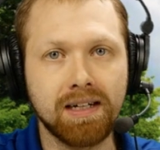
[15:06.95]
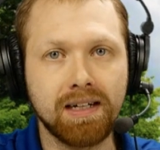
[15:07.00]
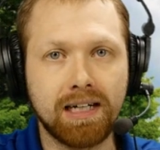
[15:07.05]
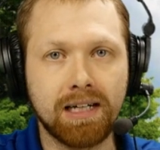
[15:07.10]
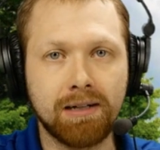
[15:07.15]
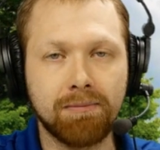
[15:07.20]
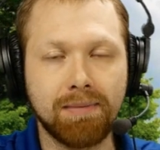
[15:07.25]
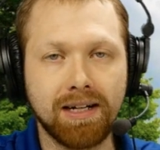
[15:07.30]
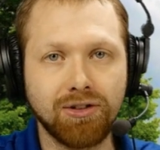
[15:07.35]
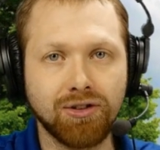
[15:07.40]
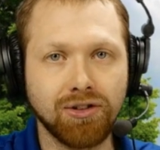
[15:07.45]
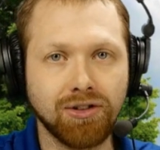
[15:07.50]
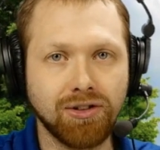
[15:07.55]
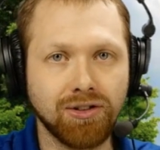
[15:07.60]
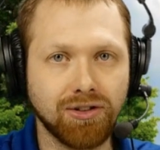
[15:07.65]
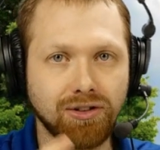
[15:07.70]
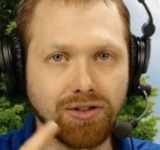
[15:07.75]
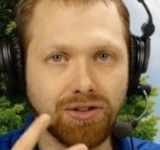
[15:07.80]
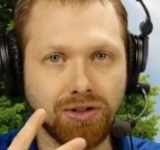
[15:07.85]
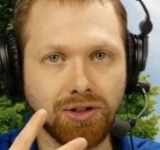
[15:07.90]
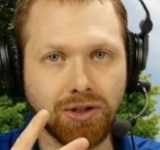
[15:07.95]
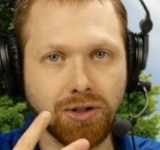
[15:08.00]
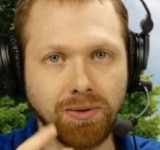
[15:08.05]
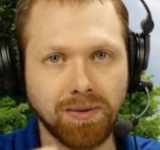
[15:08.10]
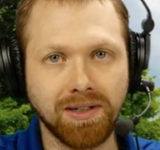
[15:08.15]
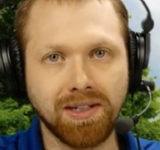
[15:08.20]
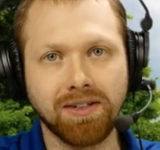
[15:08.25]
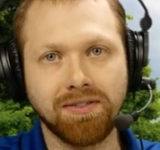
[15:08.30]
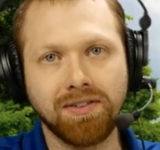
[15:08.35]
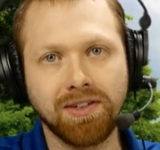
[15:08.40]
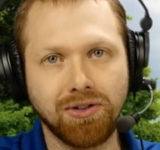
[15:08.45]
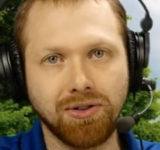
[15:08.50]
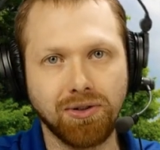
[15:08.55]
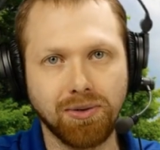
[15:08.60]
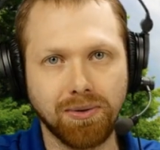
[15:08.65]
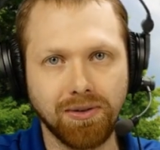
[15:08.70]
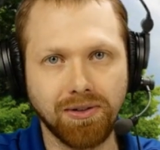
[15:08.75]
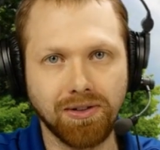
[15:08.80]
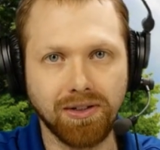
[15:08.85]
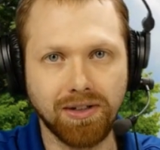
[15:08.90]
It mentions two
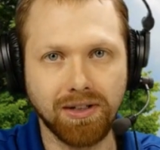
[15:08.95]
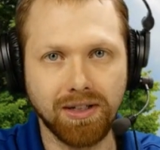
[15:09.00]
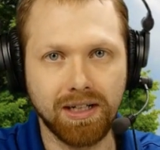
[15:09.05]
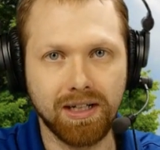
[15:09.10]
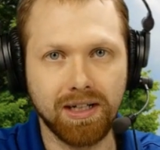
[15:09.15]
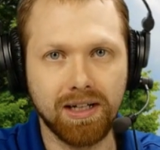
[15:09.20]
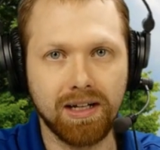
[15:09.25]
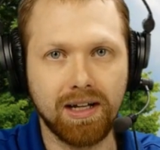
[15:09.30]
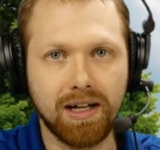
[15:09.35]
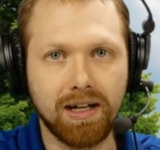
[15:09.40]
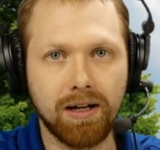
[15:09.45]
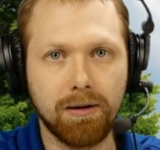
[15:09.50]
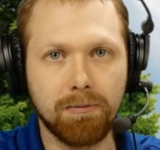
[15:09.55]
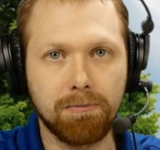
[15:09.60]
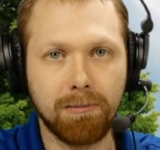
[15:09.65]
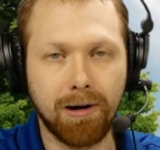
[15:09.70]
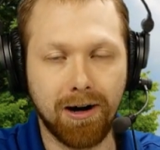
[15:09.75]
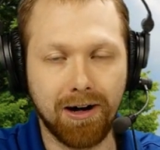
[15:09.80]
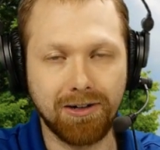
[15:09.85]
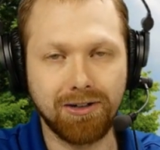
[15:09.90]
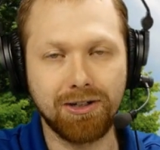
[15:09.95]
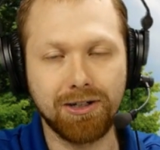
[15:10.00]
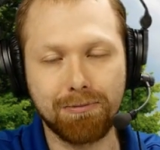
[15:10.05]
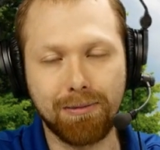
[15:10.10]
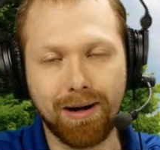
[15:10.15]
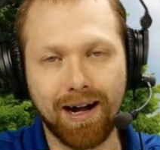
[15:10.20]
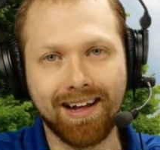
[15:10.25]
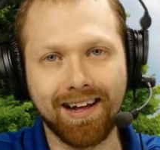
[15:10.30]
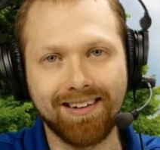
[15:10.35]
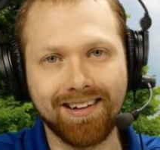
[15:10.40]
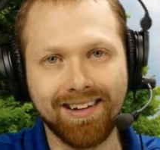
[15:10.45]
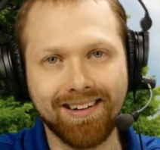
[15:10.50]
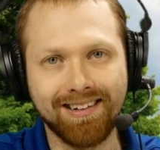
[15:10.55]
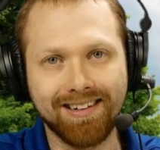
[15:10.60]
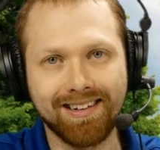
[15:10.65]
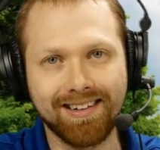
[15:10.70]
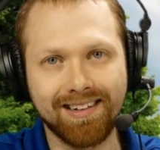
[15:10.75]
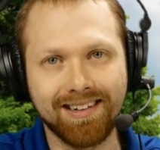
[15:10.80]
individuals, Pontius Pilate